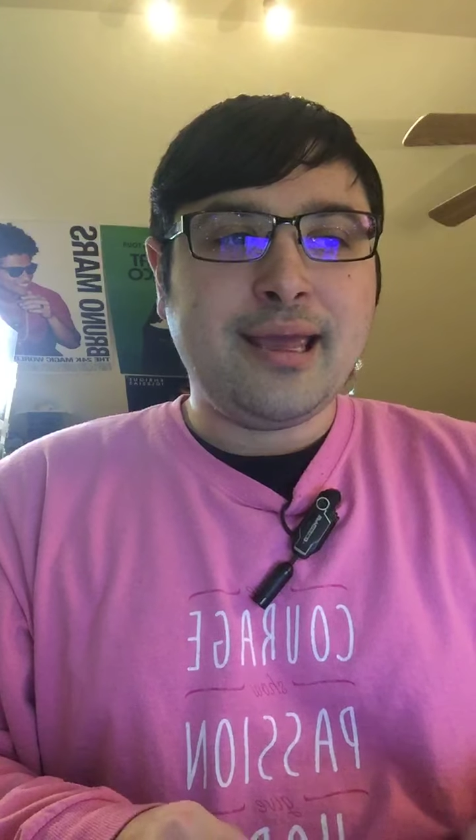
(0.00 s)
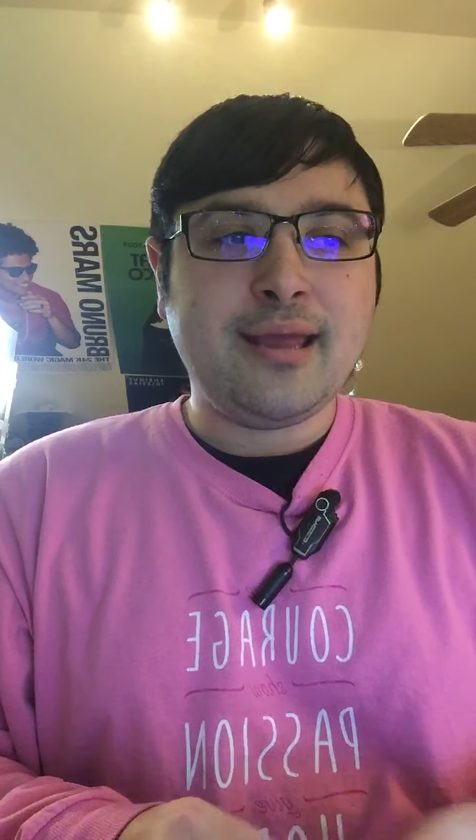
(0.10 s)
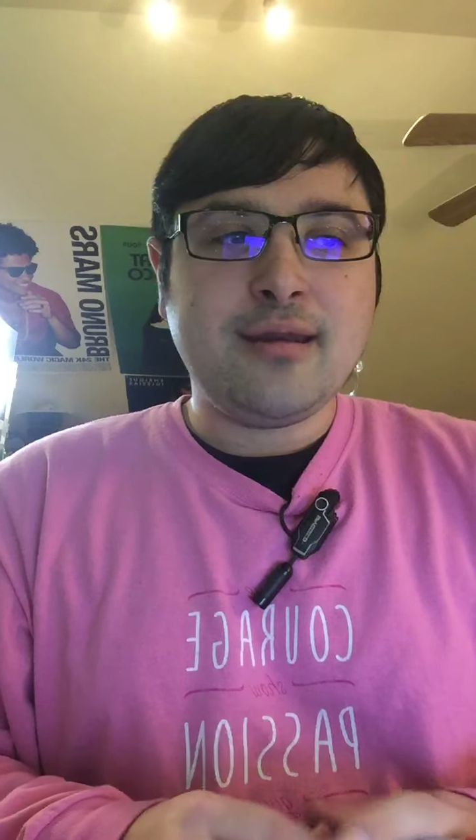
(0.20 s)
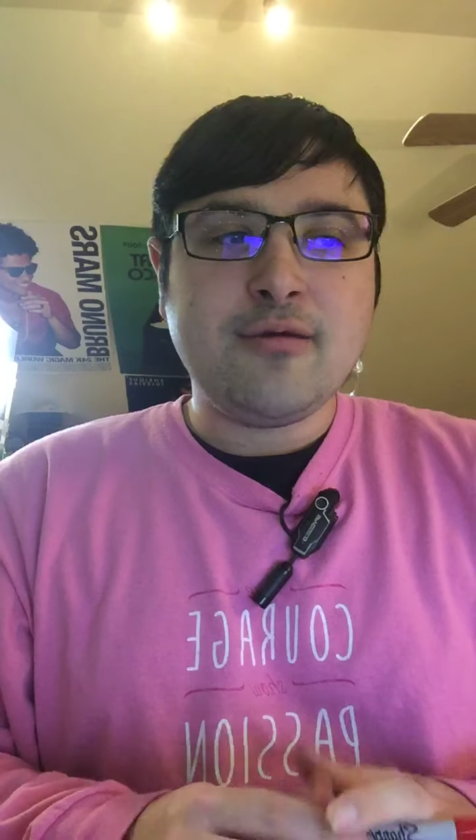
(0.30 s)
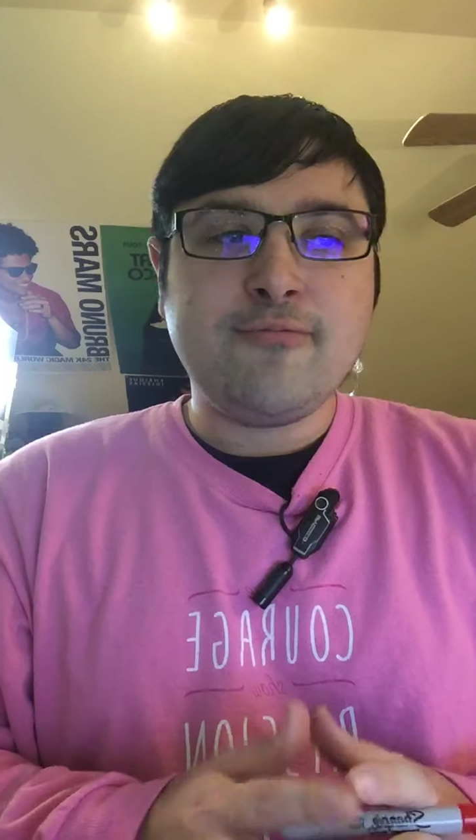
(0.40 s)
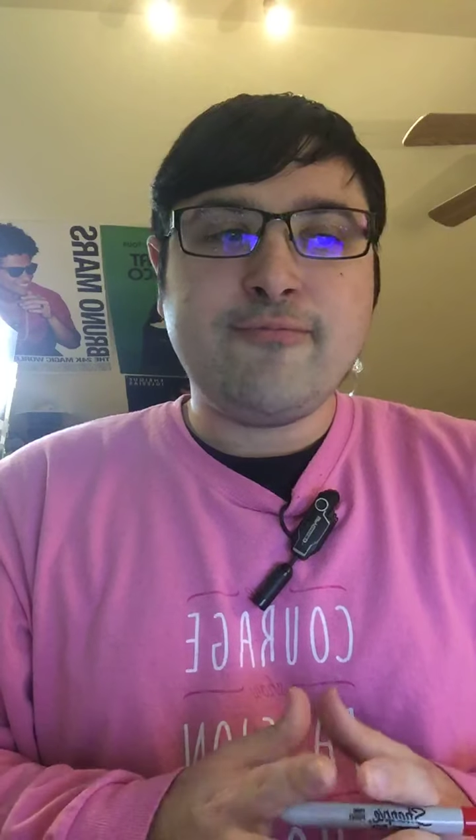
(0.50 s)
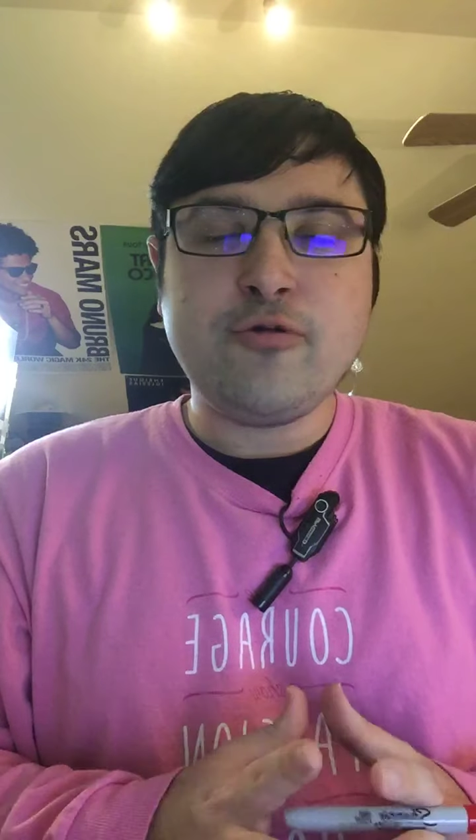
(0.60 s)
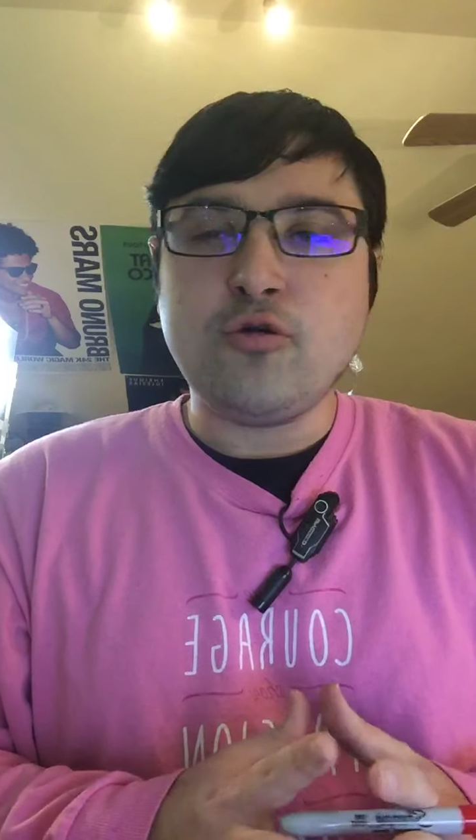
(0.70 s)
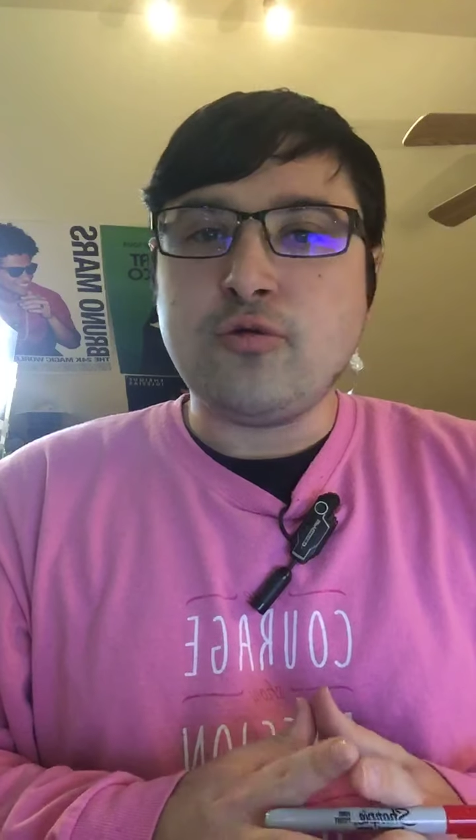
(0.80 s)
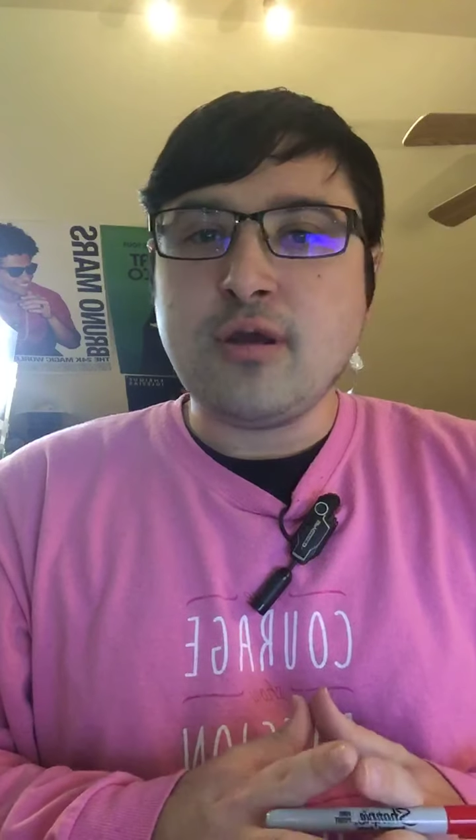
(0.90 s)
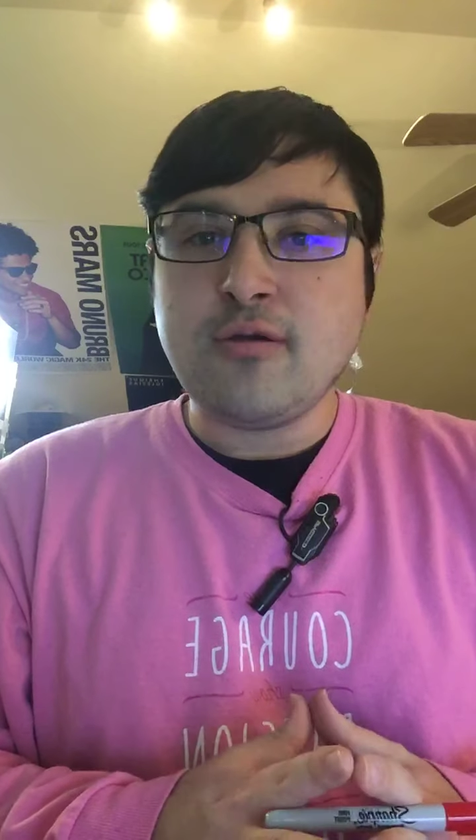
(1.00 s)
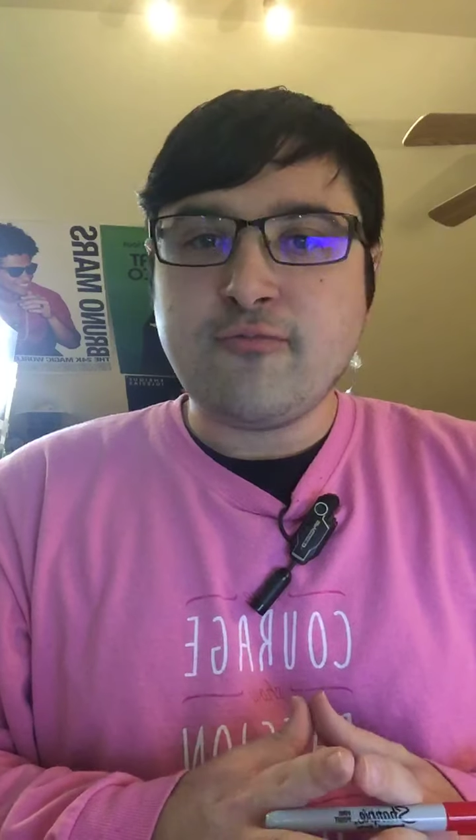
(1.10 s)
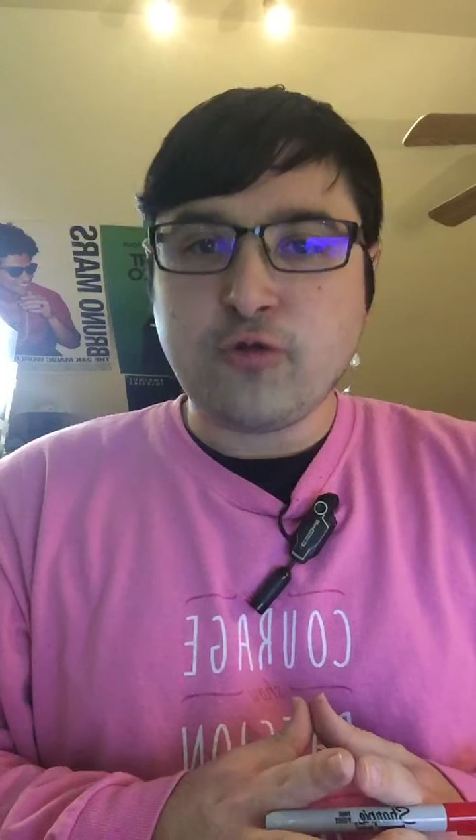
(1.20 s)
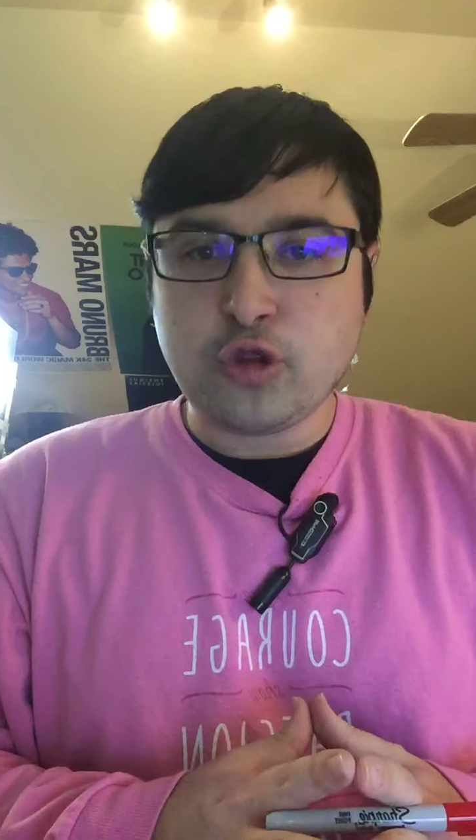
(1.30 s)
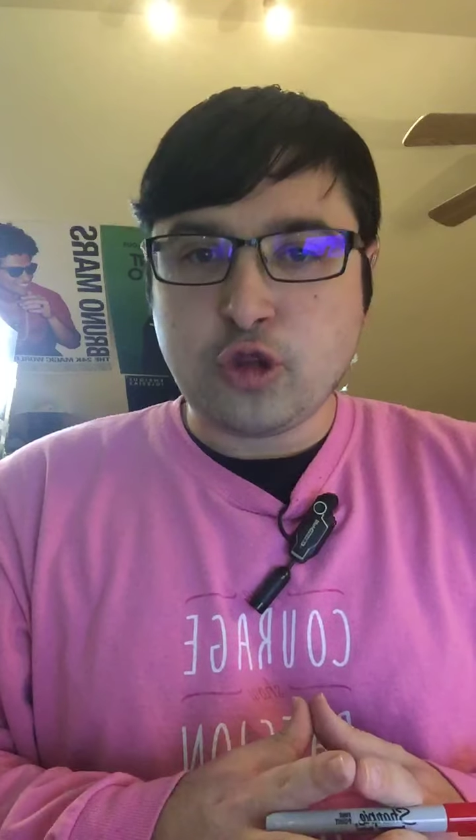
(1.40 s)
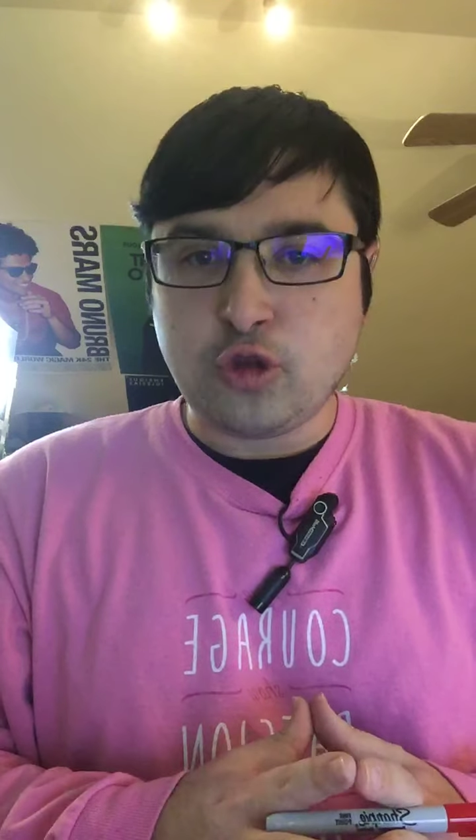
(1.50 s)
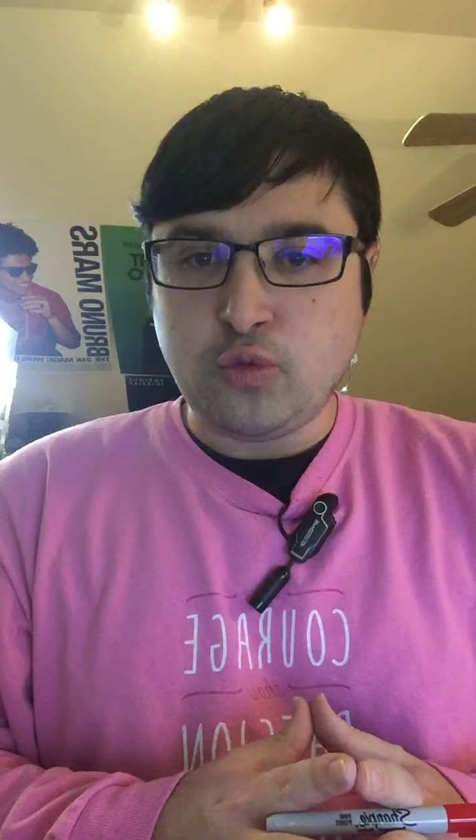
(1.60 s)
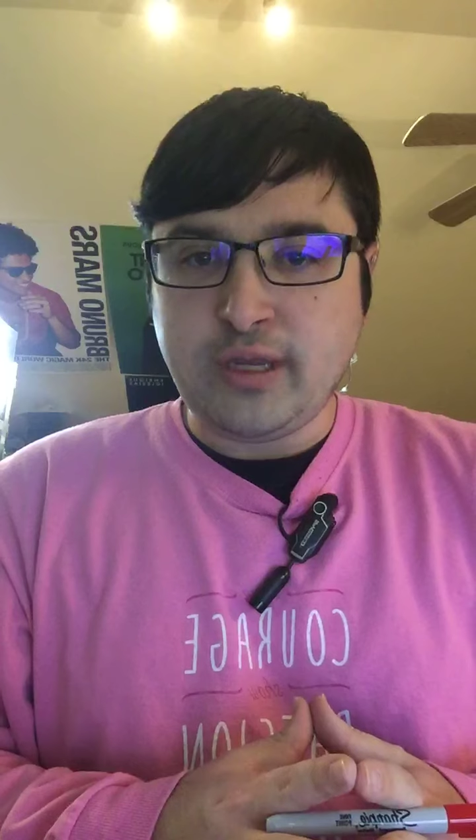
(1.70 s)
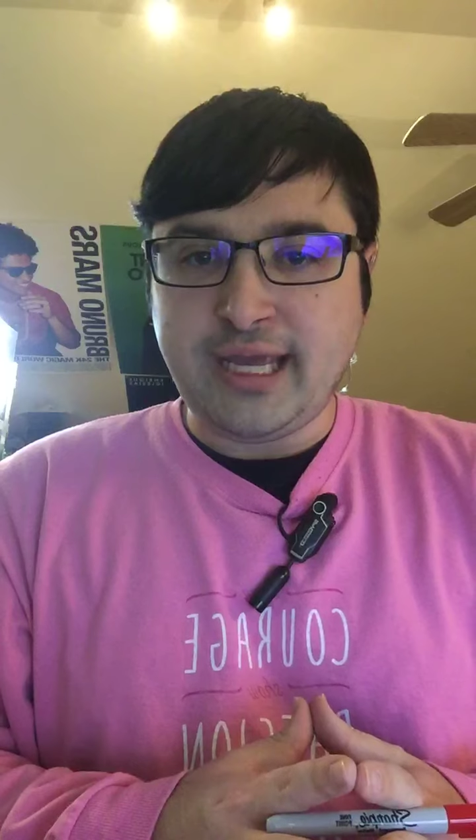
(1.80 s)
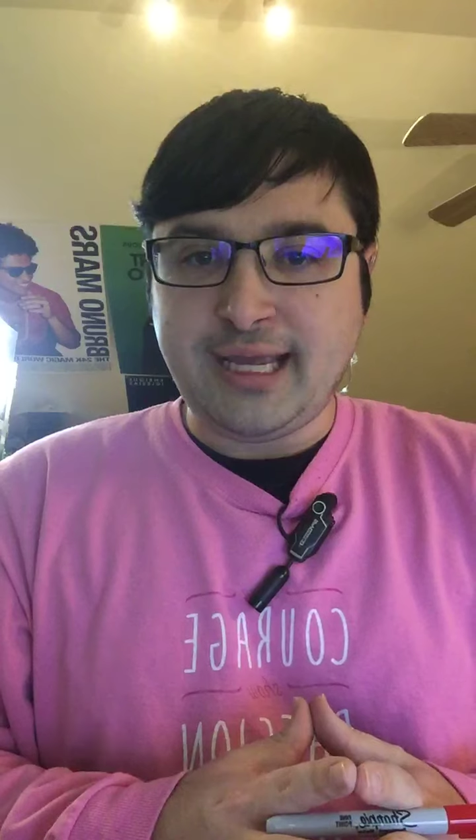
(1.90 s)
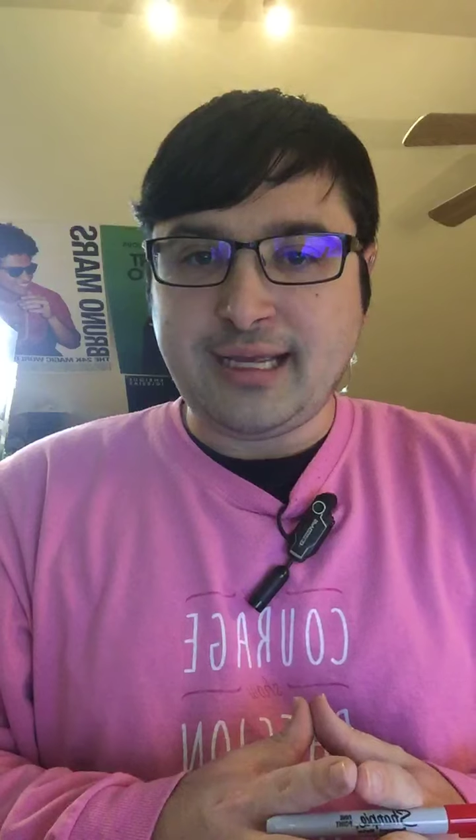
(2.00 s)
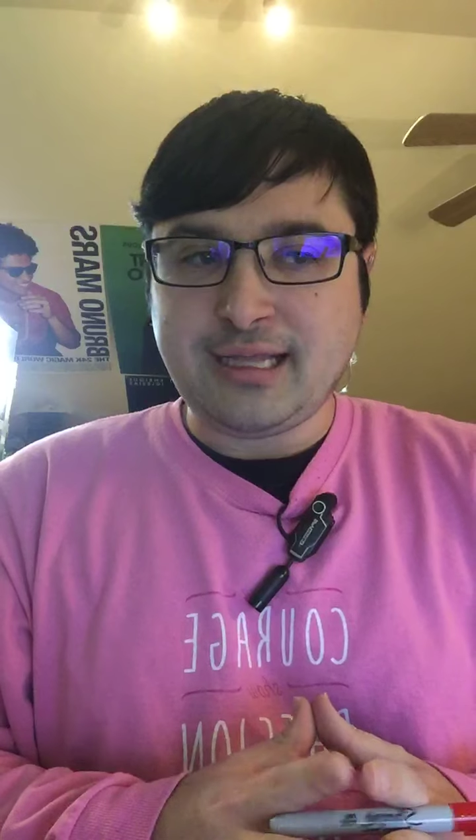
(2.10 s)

and food for 2 weeks.